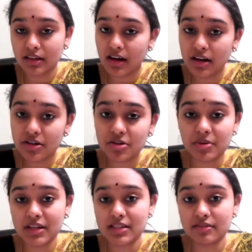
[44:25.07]
There are two
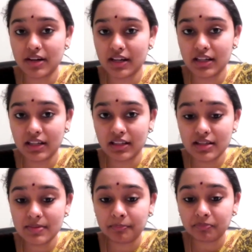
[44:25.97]
ways of writing
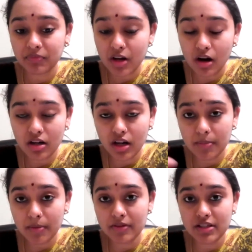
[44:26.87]
this, on
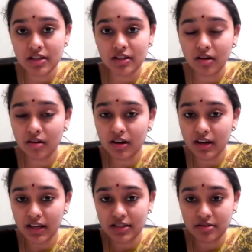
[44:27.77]
top of each other or
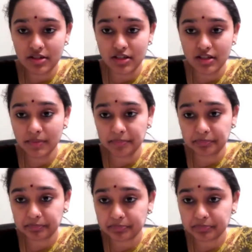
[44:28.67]
next to each other.